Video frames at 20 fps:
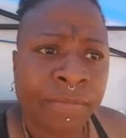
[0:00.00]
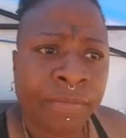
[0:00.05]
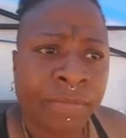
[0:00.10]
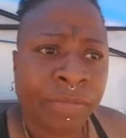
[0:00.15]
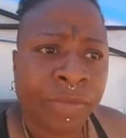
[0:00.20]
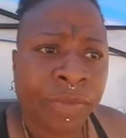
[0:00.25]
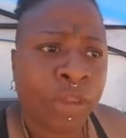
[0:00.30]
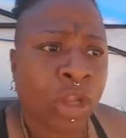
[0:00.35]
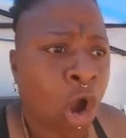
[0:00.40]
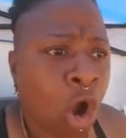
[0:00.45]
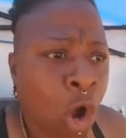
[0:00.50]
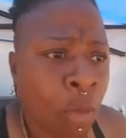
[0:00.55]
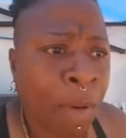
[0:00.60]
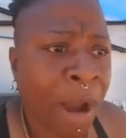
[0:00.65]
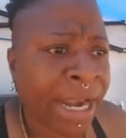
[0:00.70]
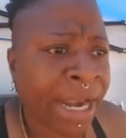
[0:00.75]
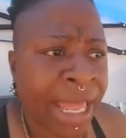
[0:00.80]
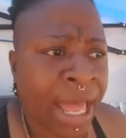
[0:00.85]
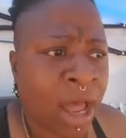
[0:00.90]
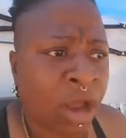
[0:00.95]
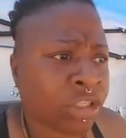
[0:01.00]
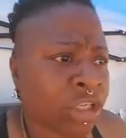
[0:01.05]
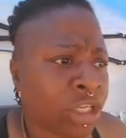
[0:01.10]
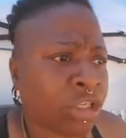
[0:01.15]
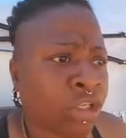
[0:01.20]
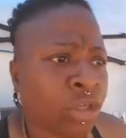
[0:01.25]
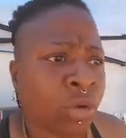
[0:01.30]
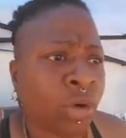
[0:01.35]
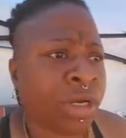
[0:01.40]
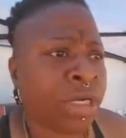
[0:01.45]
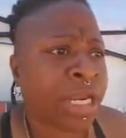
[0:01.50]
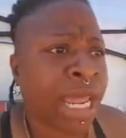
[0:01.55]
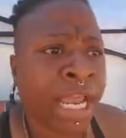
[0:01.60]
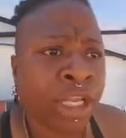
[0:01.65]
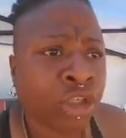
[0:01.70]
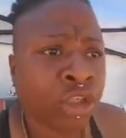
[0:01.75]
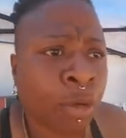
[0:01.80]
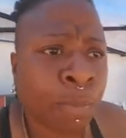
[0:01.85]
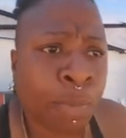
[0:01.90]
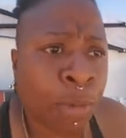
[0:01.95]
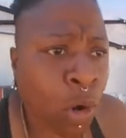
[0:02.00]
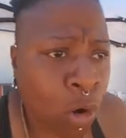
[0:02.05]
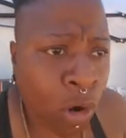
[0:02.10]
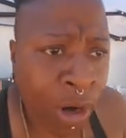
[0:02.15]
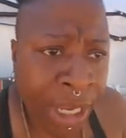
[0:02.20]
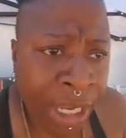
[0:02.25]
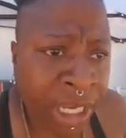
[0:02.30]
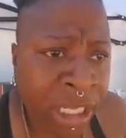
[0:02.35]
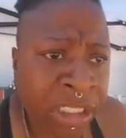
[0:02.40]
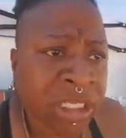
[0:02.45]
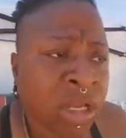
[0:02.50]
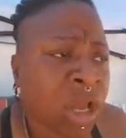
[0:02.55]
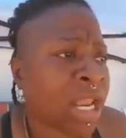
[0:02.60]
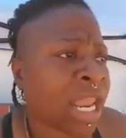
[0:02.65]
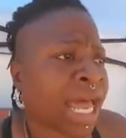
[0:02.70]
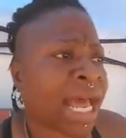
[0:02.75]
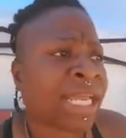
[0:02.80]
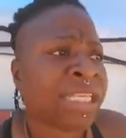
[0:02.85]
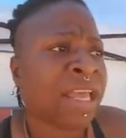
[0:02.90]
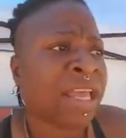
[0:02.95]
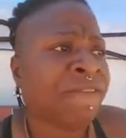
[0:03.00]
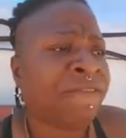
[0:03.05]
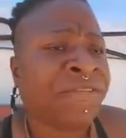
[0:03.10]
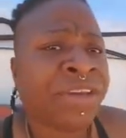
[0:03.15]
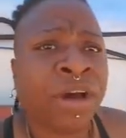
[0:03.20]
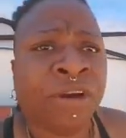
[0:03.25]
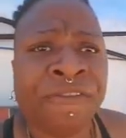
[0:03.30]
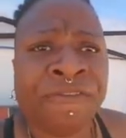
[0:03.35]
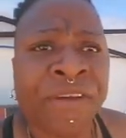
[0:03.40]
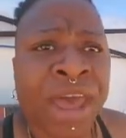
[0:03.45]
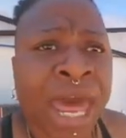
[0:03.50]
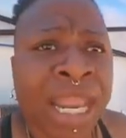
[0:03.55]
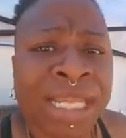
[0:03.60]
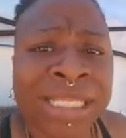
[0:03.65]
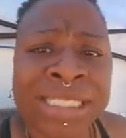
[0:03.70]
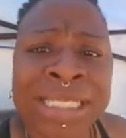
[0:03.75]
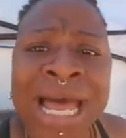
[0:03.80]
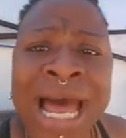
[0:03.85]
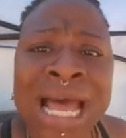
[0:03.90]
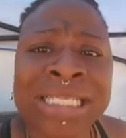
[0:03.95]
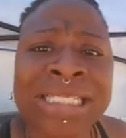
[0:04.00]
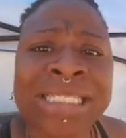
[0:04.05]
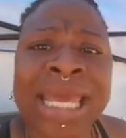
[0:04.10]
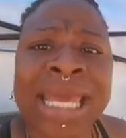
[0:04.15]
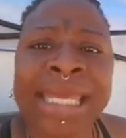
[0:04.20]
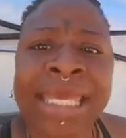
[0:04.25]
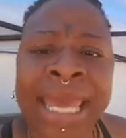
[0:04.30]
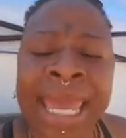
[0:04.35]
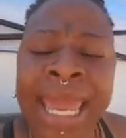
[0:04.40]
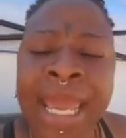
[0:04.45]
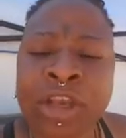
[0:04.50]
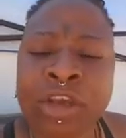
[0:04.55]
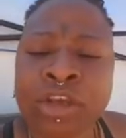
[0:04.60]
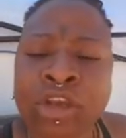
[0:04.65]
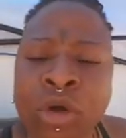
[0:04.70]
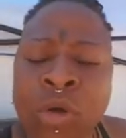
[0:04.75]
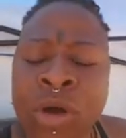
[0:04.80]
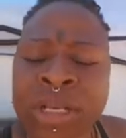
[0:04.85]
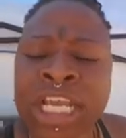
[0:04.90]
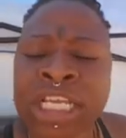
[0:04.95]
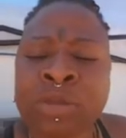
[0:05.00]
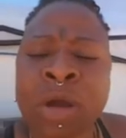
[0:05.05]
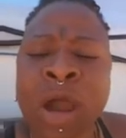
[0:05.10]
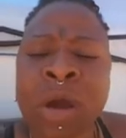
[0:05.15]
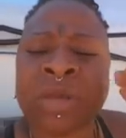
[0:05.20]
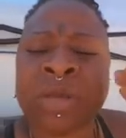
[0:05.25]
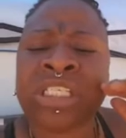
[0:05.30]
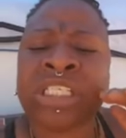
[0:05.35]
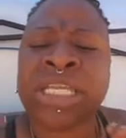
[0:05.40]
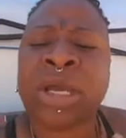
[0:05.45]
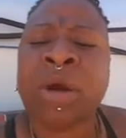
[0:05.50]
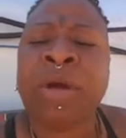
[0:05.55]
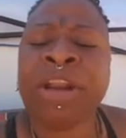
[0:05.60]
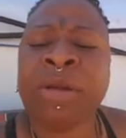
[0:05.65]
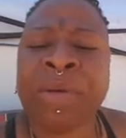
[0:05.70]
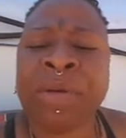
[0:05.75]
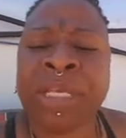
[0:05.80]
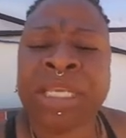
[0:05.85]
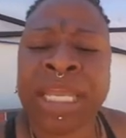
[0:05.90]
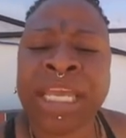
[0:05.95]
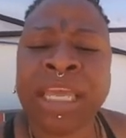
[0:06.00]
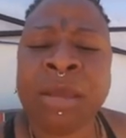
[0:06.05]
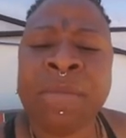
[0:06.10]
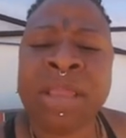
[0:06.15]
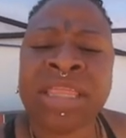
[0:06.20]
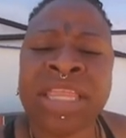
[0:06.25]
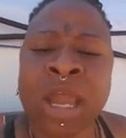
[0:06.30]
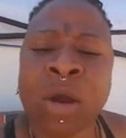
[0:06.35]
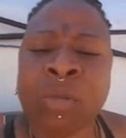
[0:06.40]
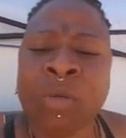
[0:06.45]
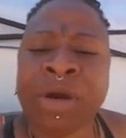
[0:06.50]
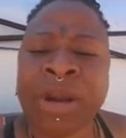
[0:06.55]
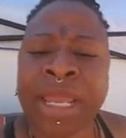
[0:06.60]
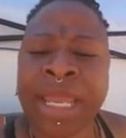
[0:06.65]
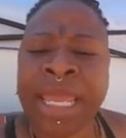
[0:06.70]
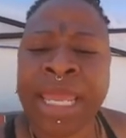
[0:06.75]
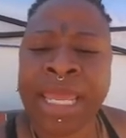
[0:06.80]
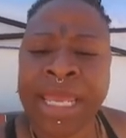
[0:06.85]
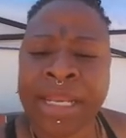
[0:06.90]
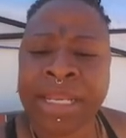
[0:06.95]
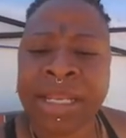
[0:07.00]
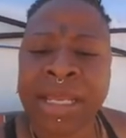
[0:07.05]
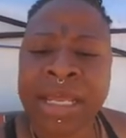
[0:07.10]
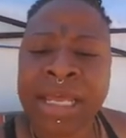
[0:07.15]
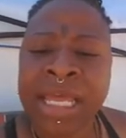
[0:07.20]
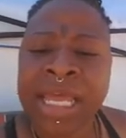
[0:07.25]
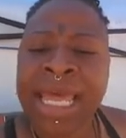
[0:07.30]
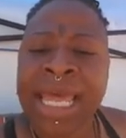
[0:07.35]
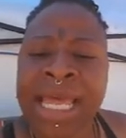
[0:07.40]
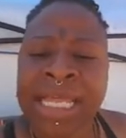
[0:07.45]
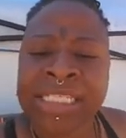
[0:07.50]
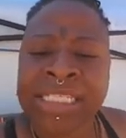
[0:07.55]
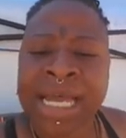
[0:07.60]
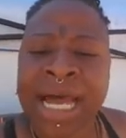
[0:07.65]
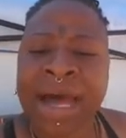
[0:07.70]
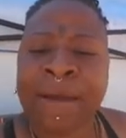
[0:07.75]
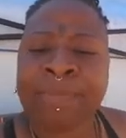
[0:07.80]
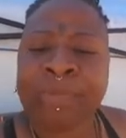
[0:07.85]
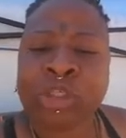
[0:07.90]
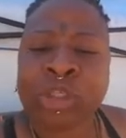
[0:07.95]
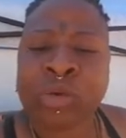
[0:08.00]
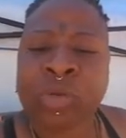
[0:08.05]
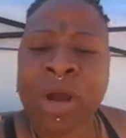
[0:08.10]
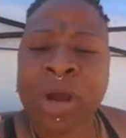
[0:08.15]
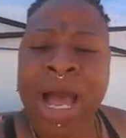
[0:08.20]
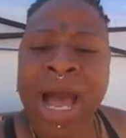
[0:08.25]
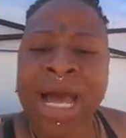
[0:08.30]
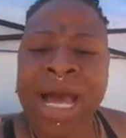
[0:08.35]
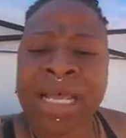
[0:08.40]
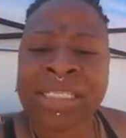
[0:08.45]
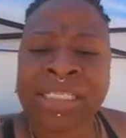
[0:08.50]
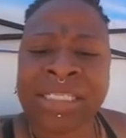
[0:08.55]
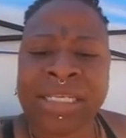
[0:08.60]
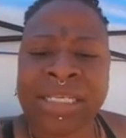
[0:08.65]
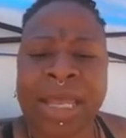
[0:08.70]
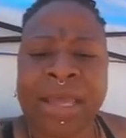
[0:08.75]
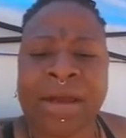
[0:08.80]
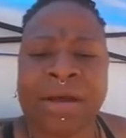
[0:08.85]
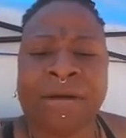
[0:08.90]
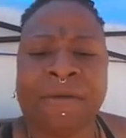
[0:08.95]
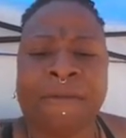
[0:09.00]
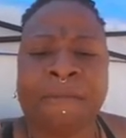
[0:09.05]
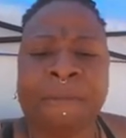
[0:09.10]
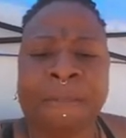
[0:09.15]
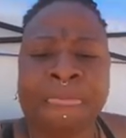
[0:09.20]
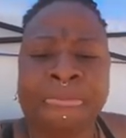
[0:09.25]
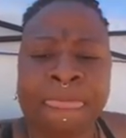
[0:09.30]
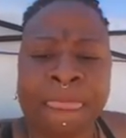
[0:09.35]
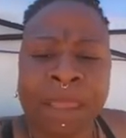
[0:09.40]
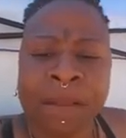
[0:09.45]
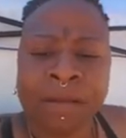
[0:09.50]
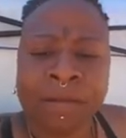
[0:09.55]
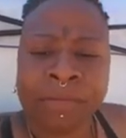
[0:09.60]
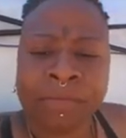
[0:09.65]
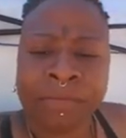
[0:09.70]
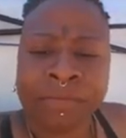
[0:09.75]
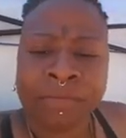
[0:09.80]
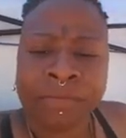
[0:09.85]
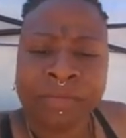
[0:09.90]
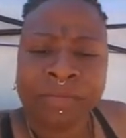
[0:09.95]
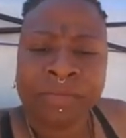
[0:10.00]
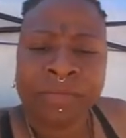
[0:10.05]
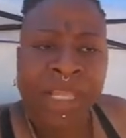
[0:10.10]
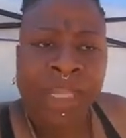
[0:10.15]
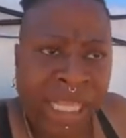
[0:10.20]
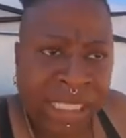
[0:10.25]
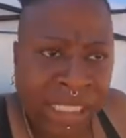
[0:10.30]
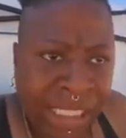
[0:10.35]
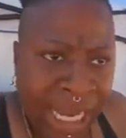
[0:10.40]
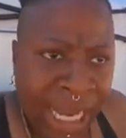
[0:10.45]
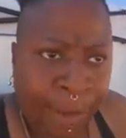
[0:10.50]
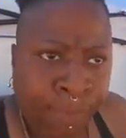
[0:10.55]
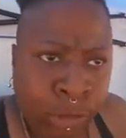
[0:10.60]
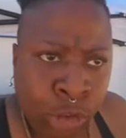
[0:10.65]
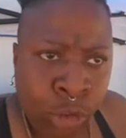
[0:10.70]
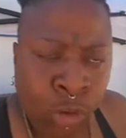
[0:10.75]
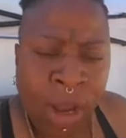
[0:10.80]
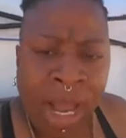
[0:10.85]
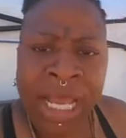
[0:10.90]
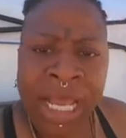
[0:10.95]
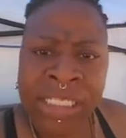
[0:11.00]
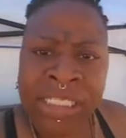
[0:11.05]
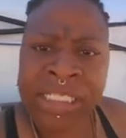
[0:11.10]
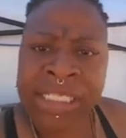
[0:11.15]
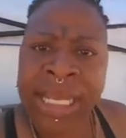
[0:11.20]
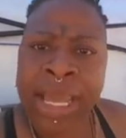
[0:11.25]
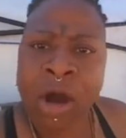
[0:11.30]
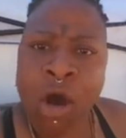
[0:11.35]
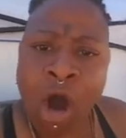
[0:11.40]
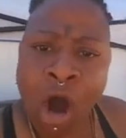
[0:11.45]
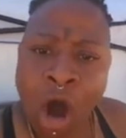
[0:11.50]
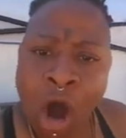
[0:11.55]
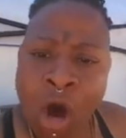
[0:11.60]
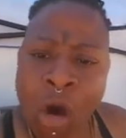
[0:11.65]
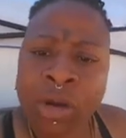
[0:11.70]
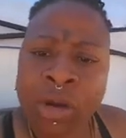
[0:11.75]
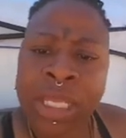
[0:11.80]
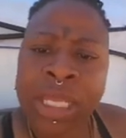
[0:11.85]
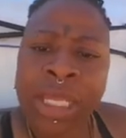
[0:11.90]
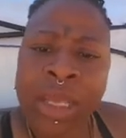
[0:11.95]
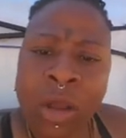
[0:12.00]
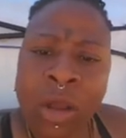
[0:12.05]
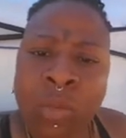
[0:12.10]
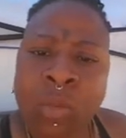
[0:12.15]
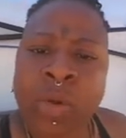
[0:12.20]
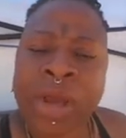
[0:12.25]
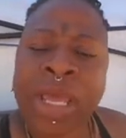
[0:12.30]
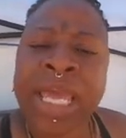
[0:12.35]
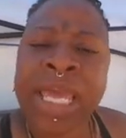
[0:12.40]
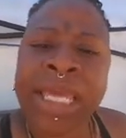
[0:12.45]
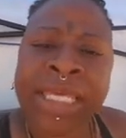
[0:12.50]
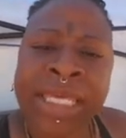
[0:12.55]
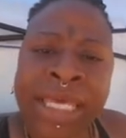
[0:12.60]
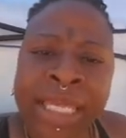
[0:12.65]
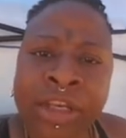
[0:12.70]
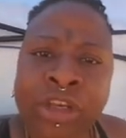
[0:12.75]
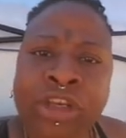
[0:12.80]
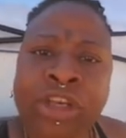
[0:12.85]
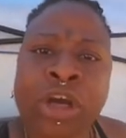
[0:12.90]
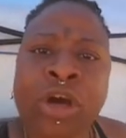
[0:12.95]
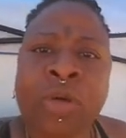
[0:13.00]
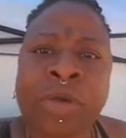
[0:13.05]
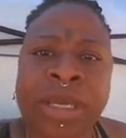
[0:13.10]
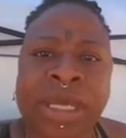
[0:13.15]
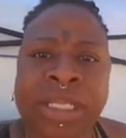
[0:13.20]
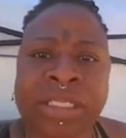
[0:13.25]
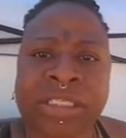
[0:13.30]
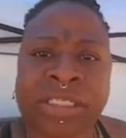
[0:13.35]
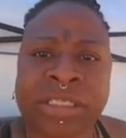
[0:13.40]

Nobody else can do it. Nature Boys, like I say, Bill Valentine's, they can't do it. That's why we're still in the predicament that we're in. It's up to us now. It's up to us now. Only we can do it.